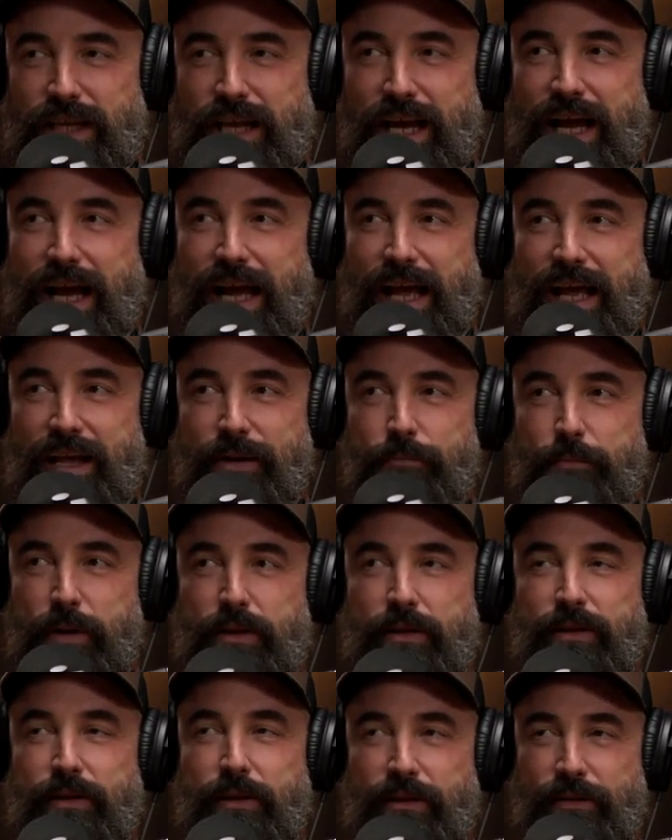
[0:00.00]
uh, but
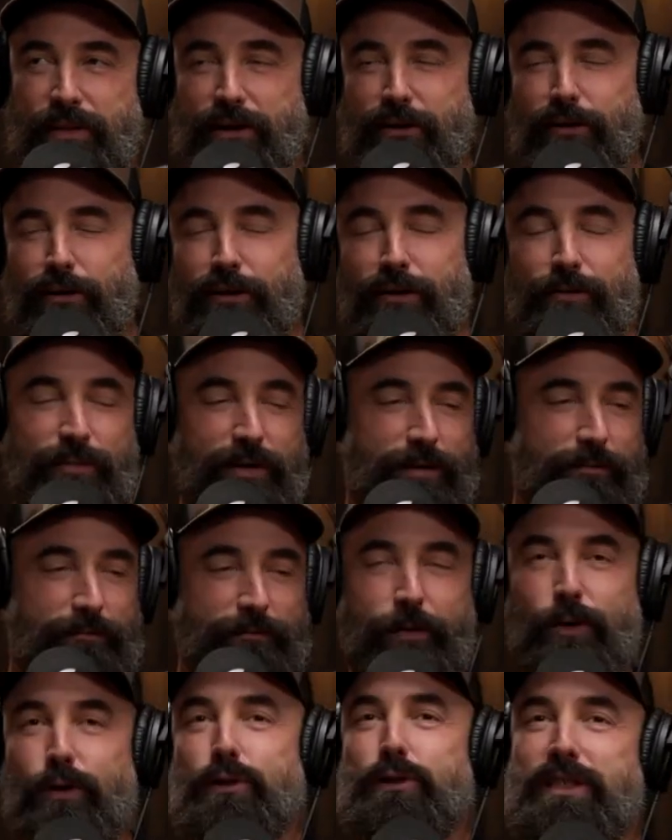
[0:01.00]
they, they call him a
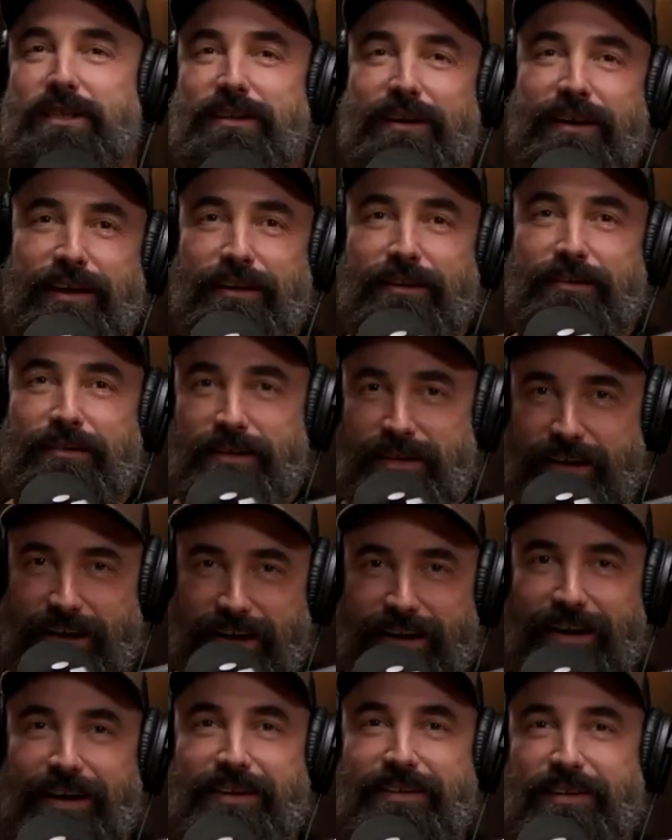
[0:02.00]
versatile kind
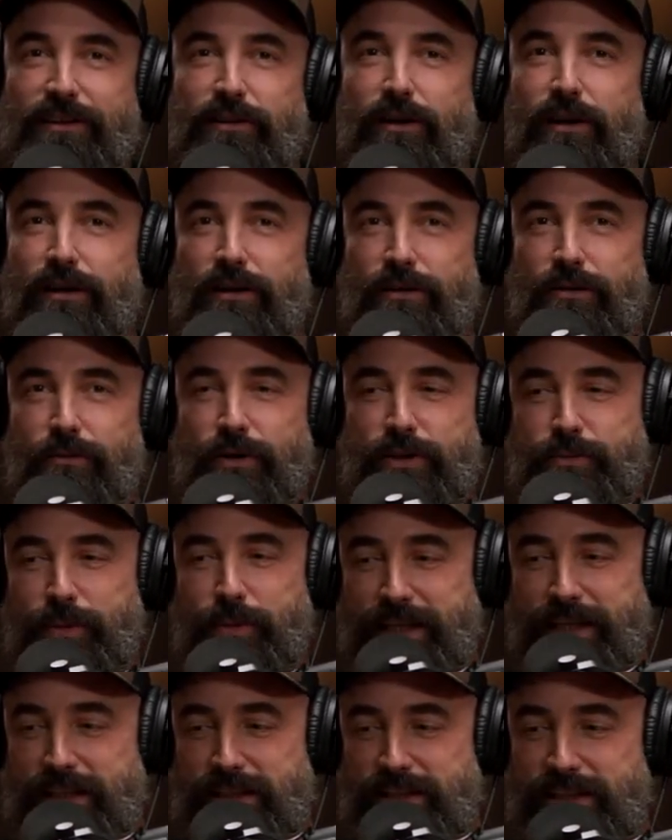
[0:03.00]
of hunting dog, which
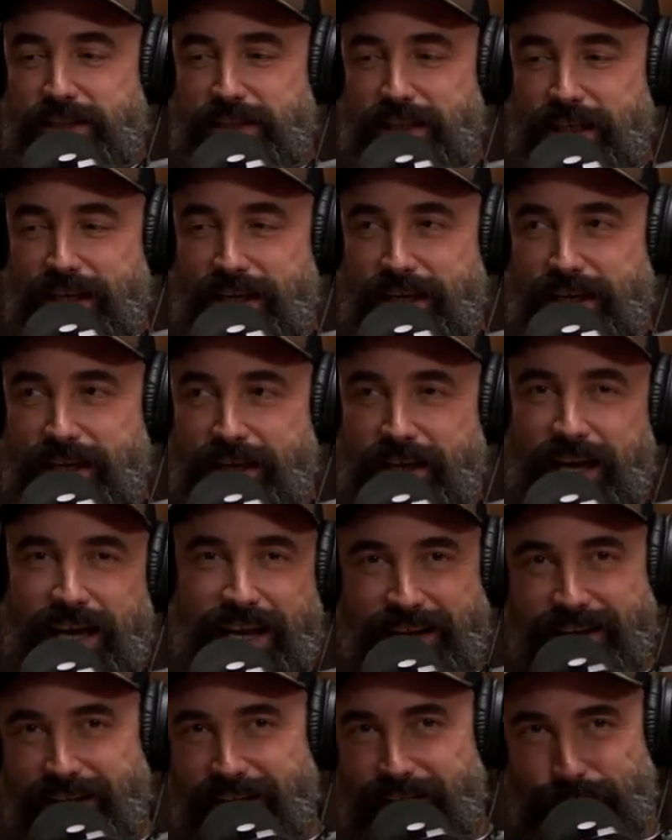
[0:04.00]
means uh, he kind
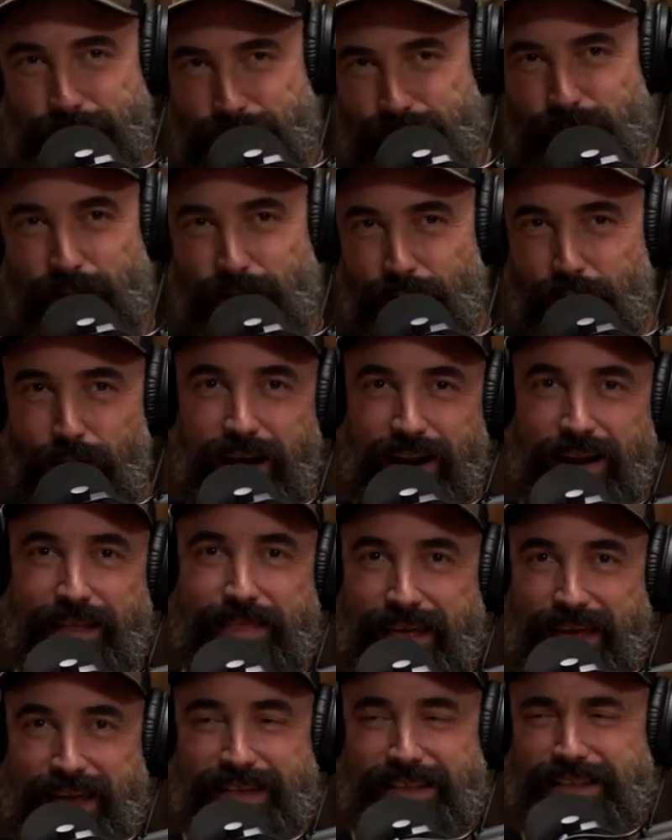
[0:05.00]
of does a lot of
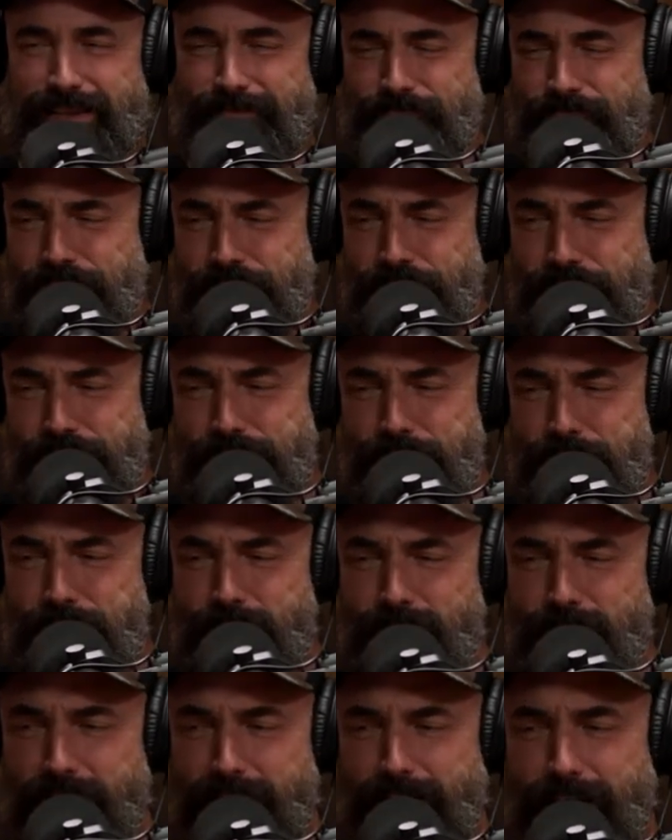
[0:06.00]
things,
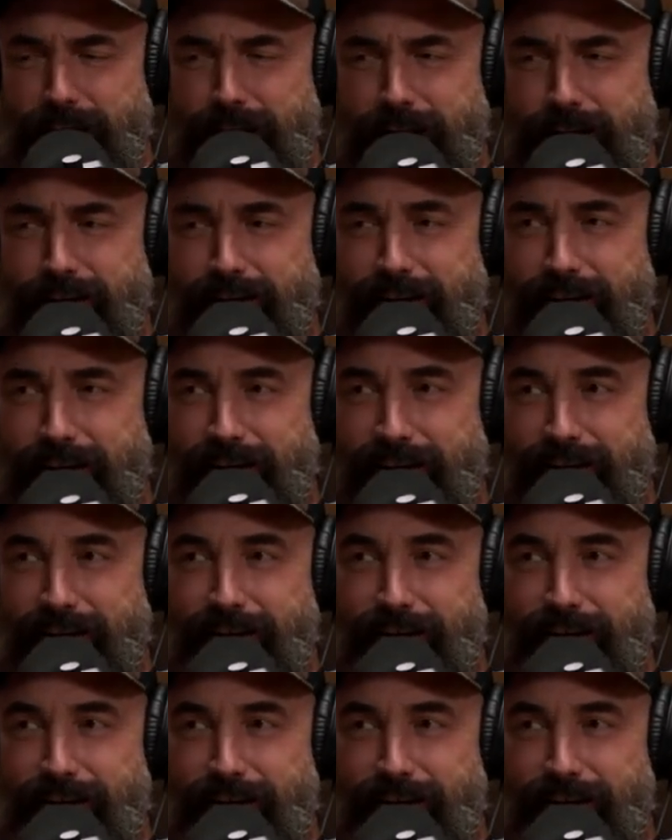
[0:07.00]
and uh,